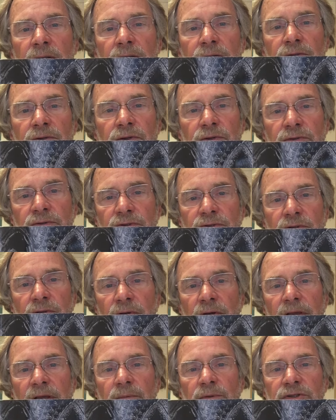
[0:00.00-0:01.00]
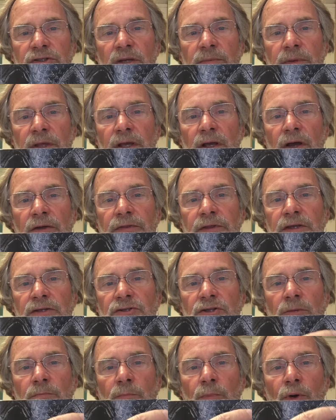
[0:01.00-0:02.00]
use to label something Gothic is
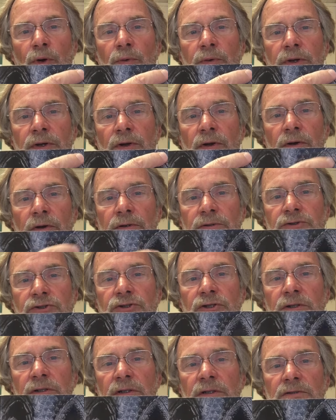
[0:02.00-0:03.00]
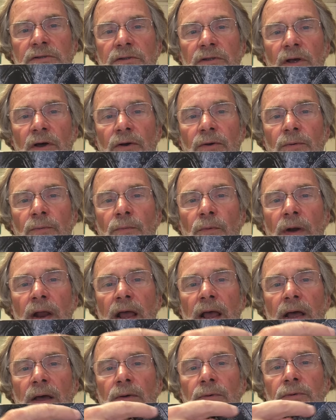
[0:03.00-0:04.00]
the broken arch. It's not a
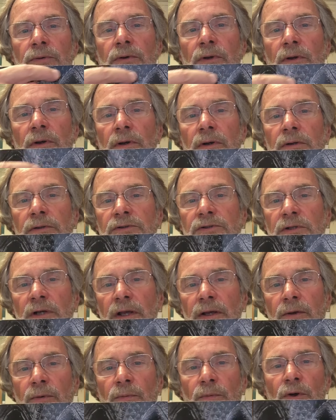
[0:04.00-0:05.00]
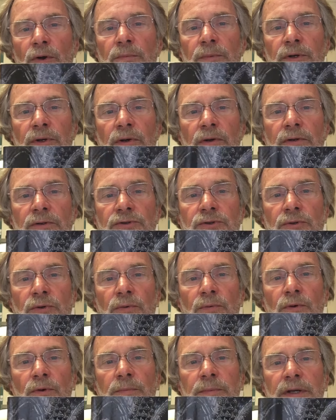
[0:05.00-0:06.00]
round arch like a Roman arch or a
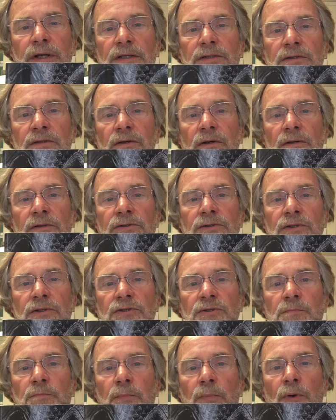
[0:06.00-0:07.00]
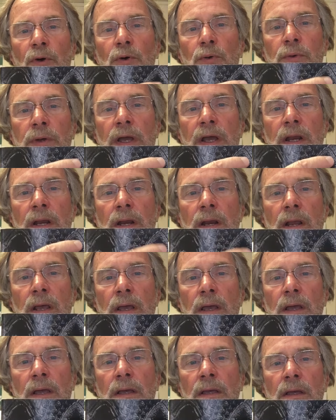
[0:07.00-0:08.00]
Romanesque arch. It's broken.
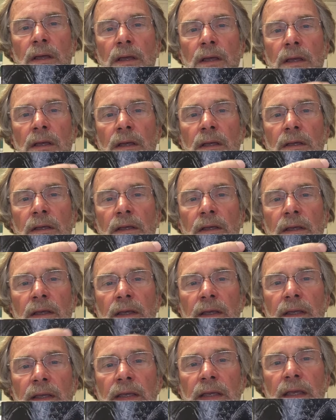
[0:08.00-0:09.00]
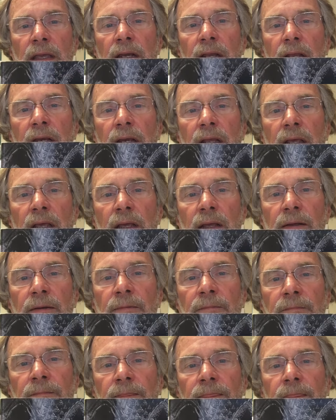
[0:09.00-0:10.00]
Get it?
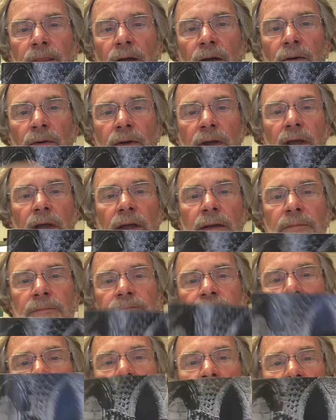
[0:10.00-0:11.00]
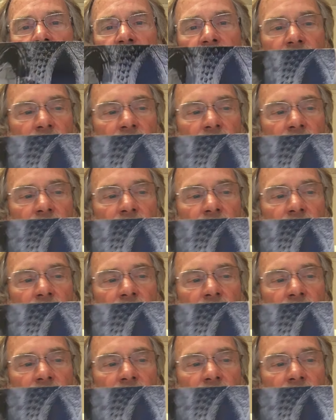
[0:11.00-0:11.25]
Okay, so